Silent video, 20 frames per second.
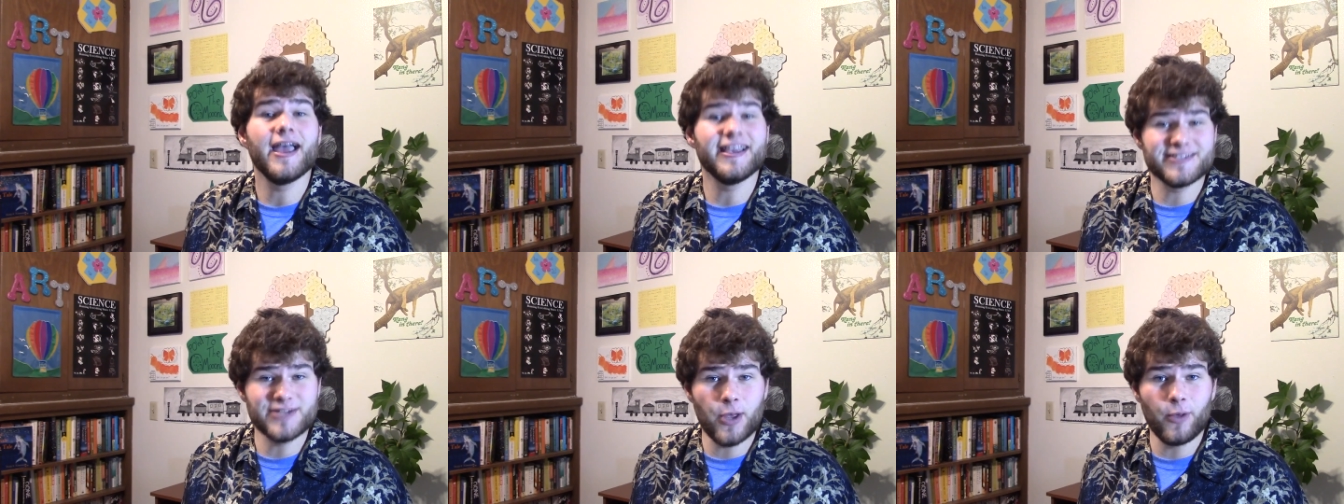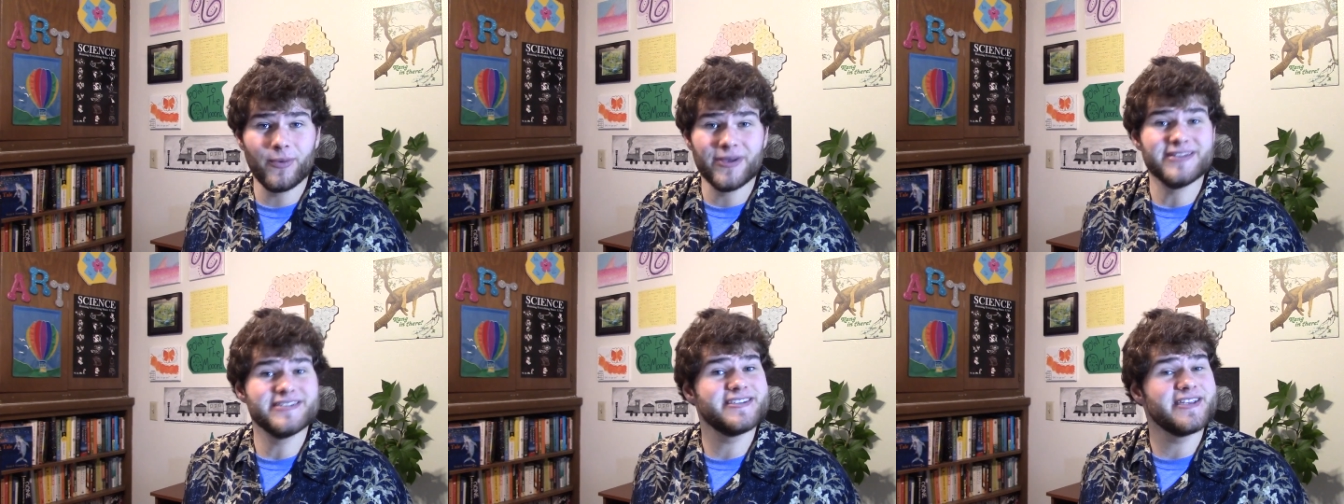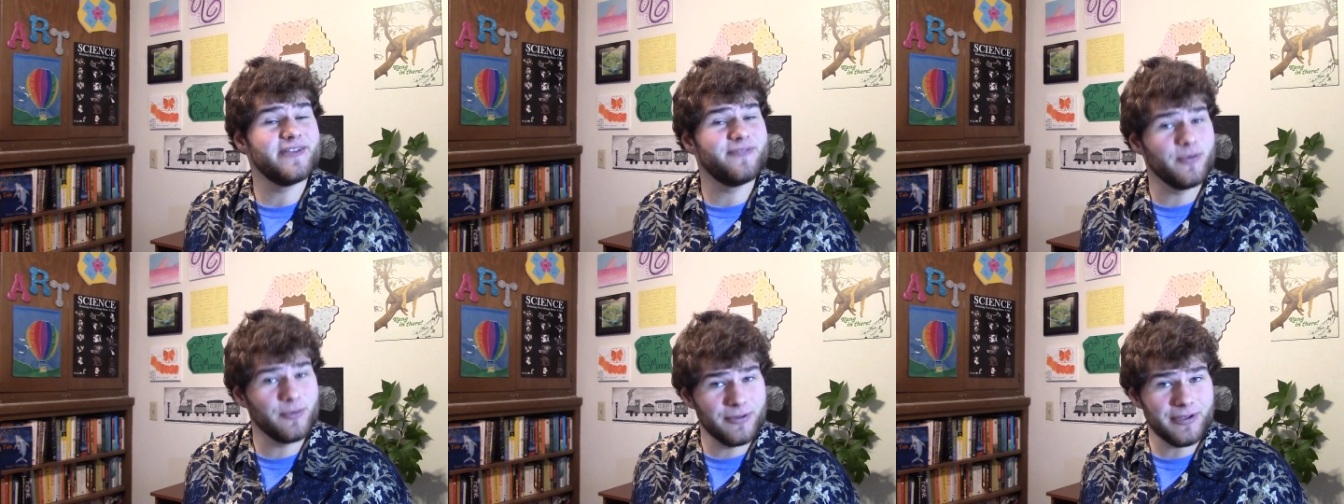As always,
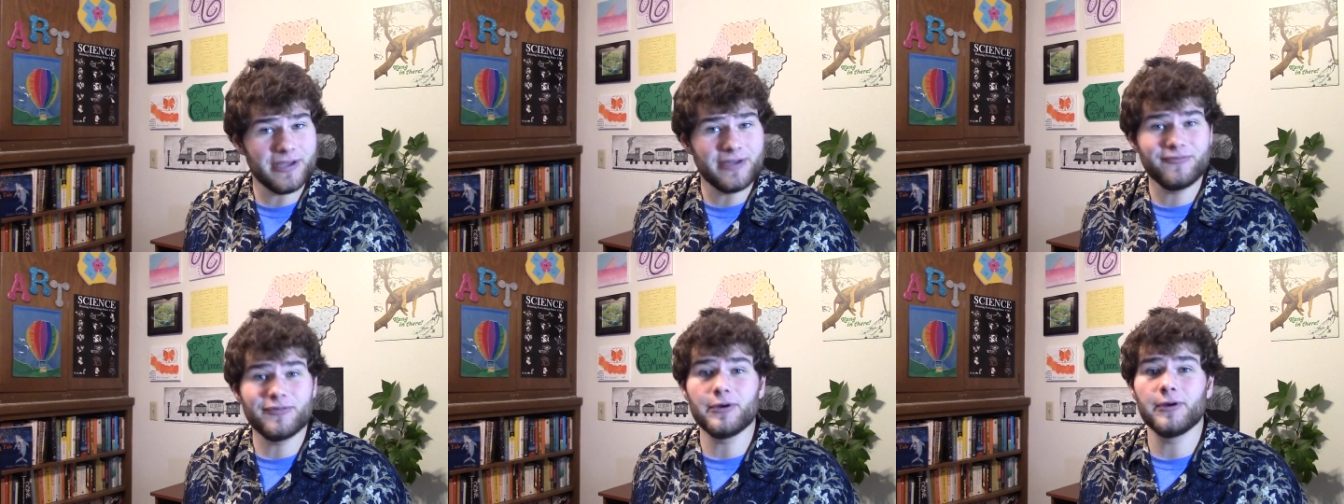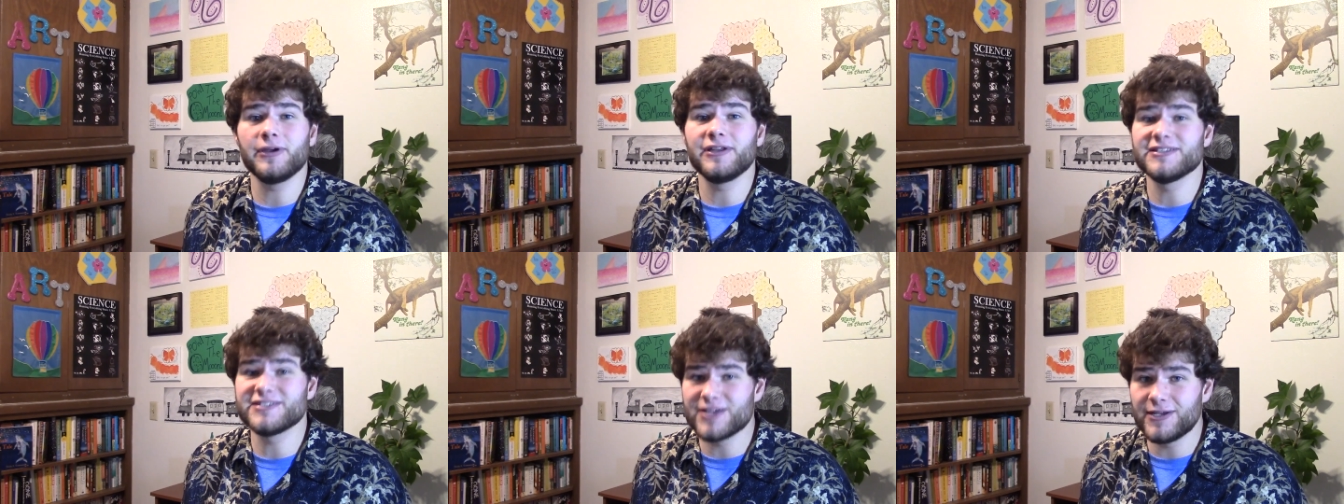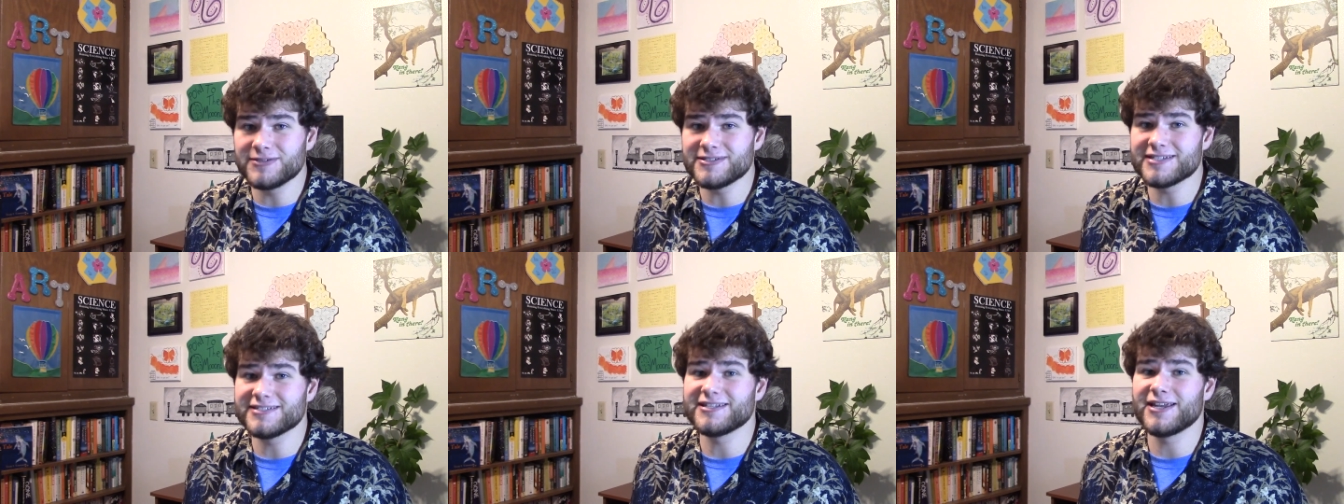if you're looking for a
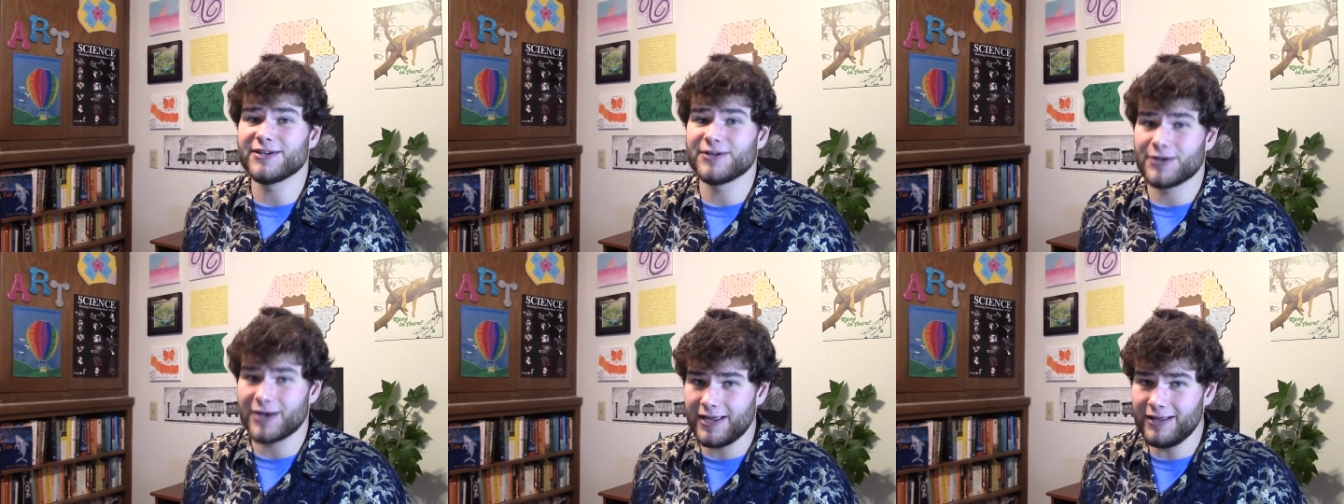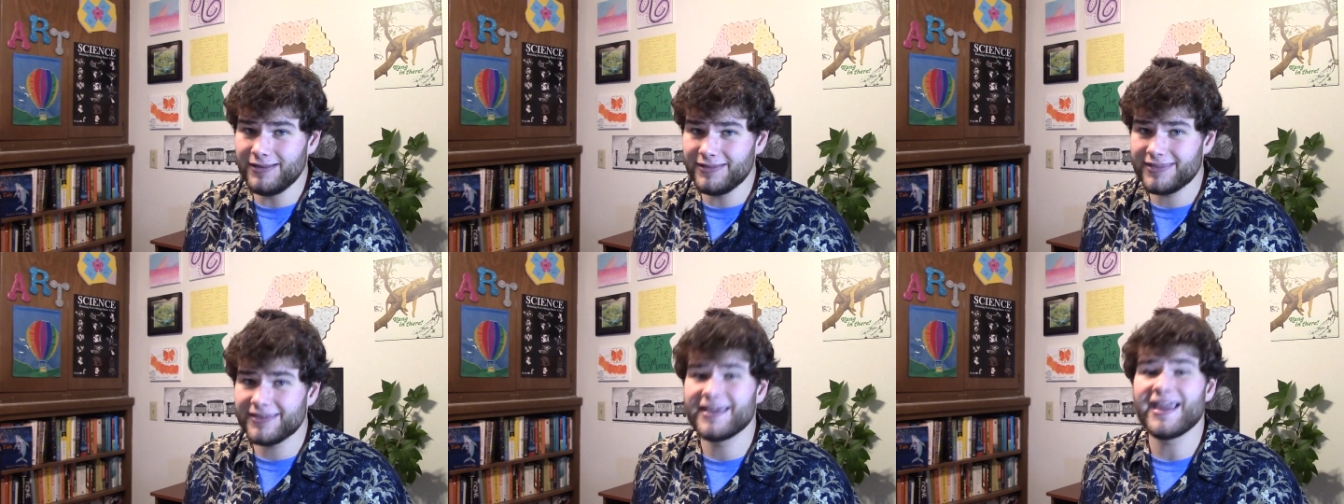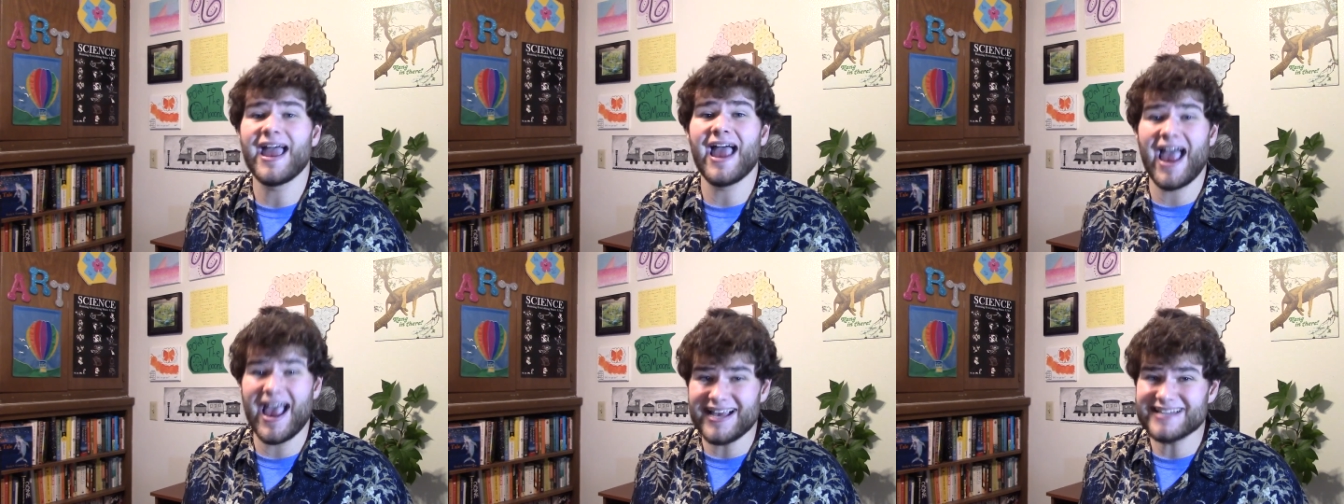consultant on your health,
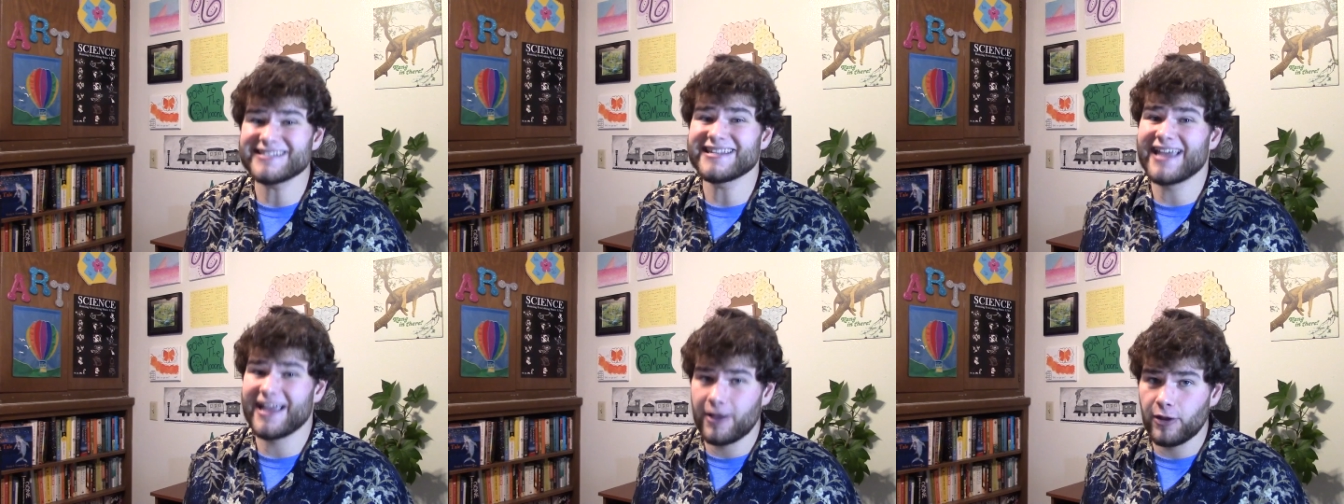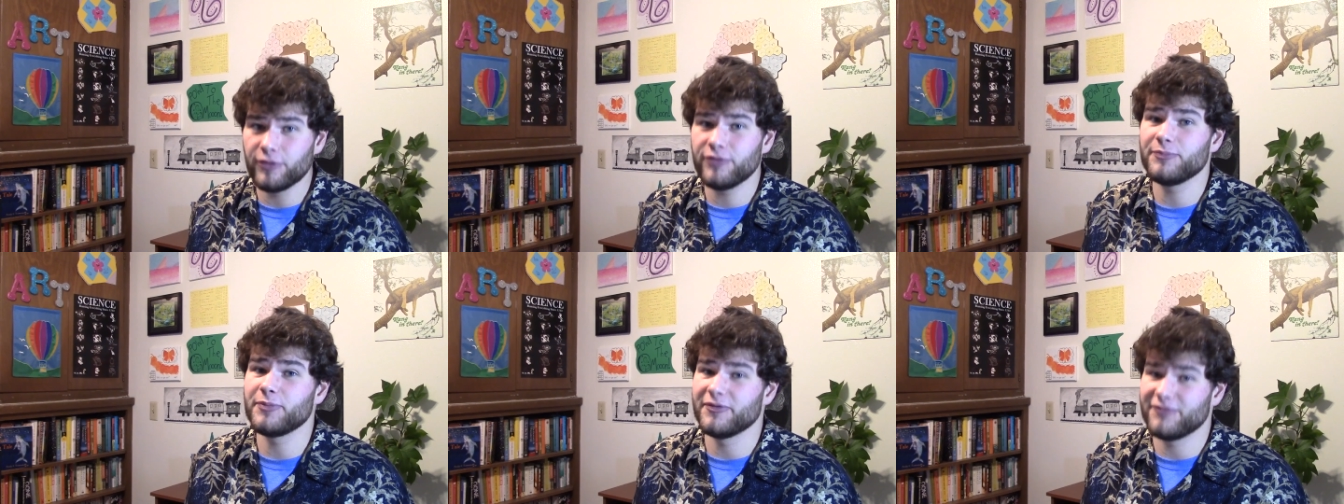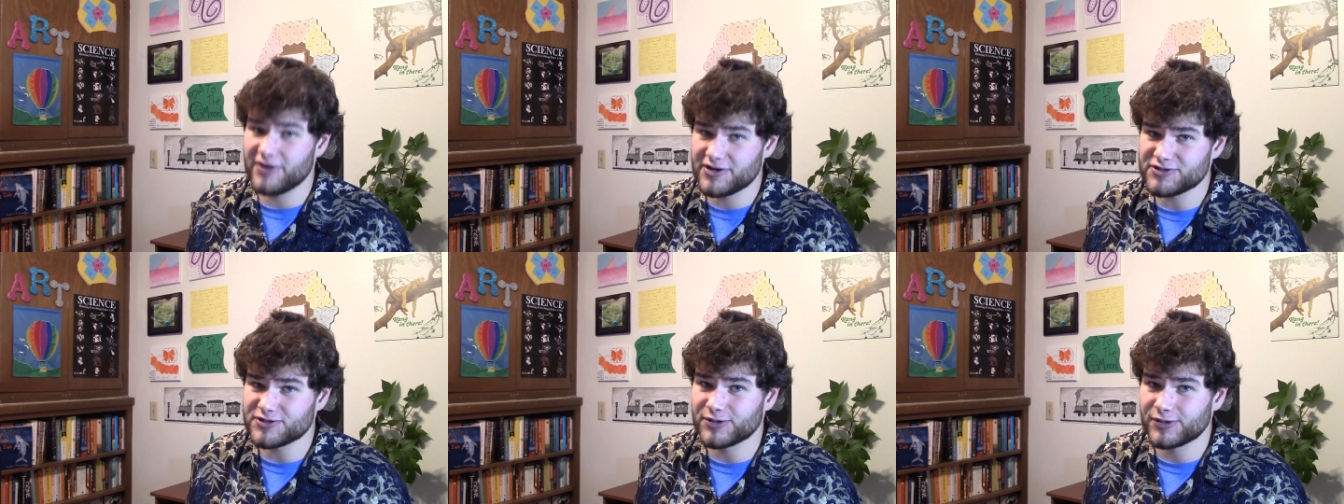ask a health
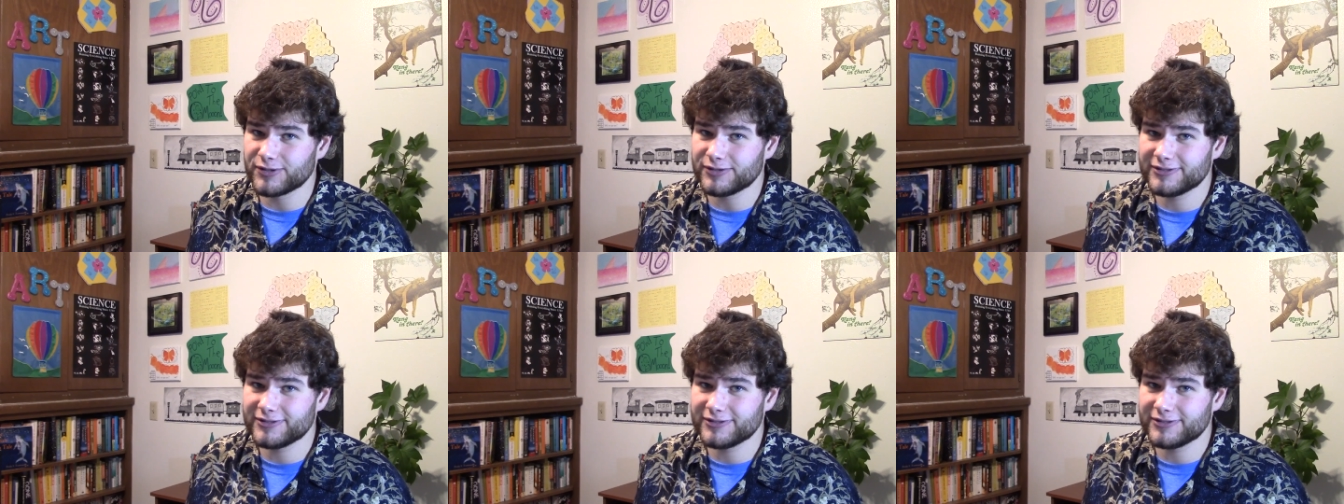professional.